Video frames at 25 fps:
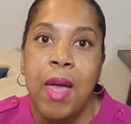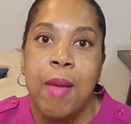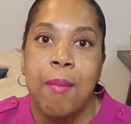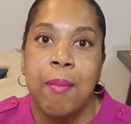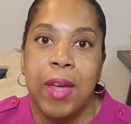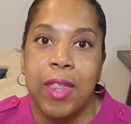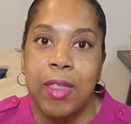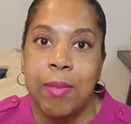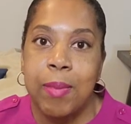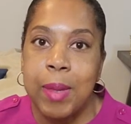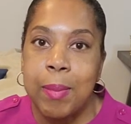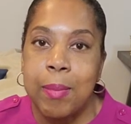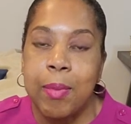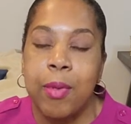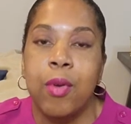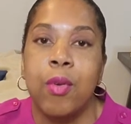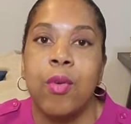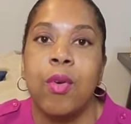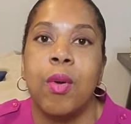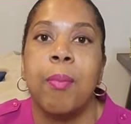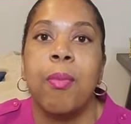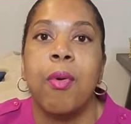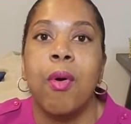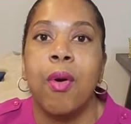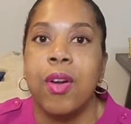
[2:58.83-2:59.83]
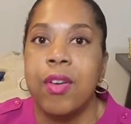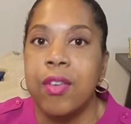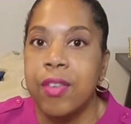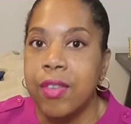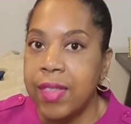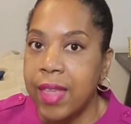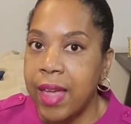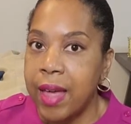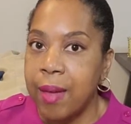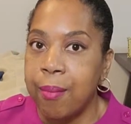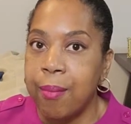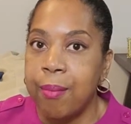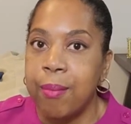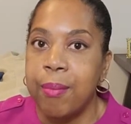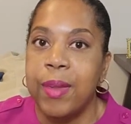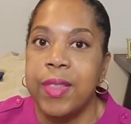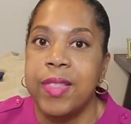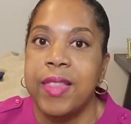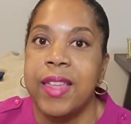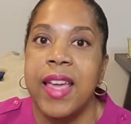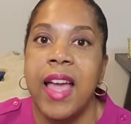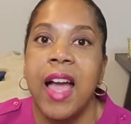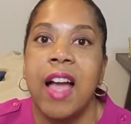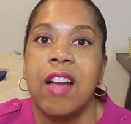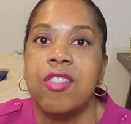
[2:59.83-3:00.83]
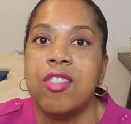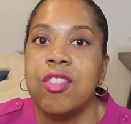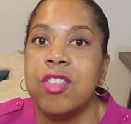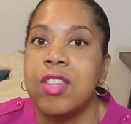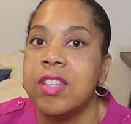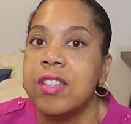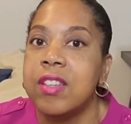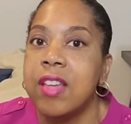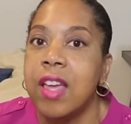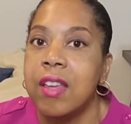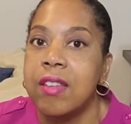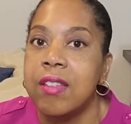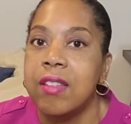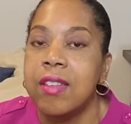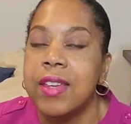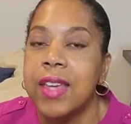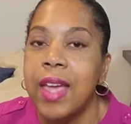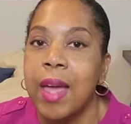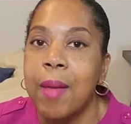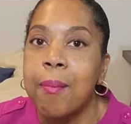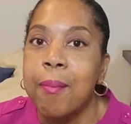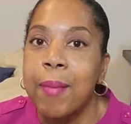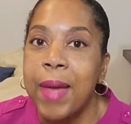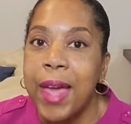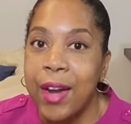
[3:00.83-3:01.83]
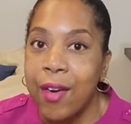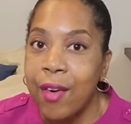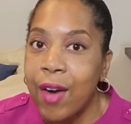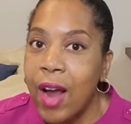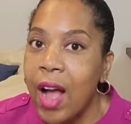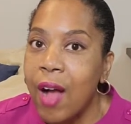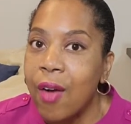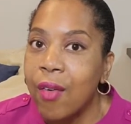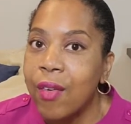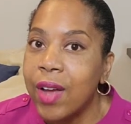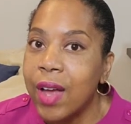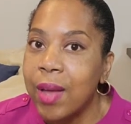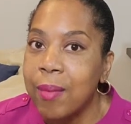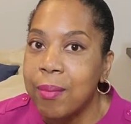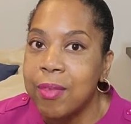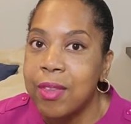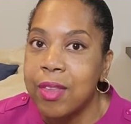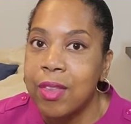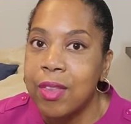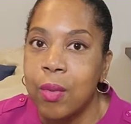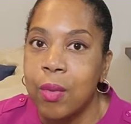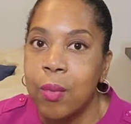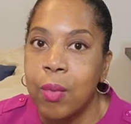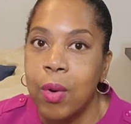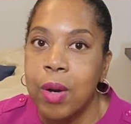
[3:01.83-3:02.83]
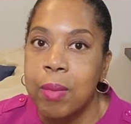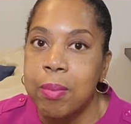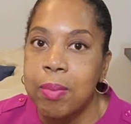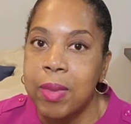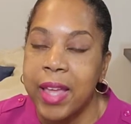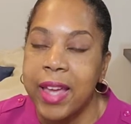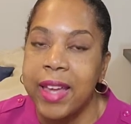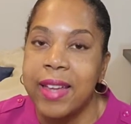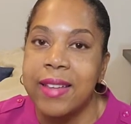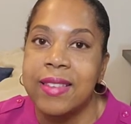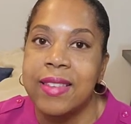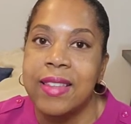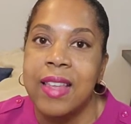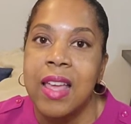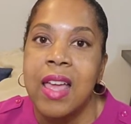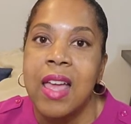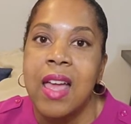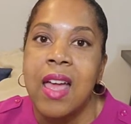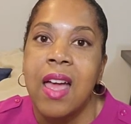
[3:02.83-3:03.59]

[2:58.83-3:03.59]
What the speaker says: by the people who report to them, but they actually tend to get better outcomes workplace.